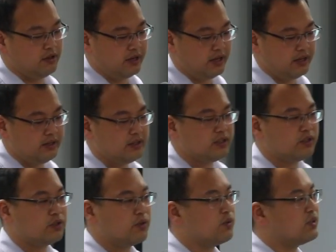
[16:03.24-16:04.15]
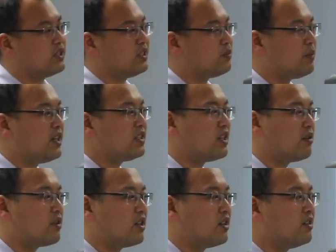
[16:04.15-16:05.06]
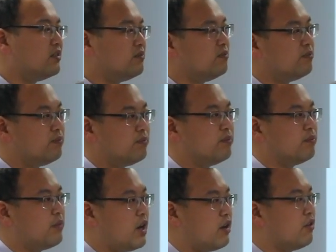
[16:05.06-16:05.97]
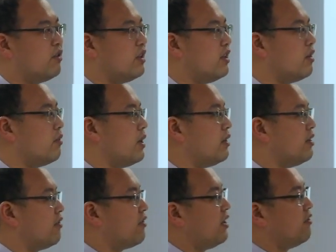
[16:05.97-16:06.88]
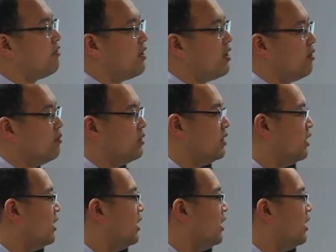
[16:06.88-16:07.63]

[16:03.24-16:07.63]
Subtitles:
Okay. So this makes our model a little bit different from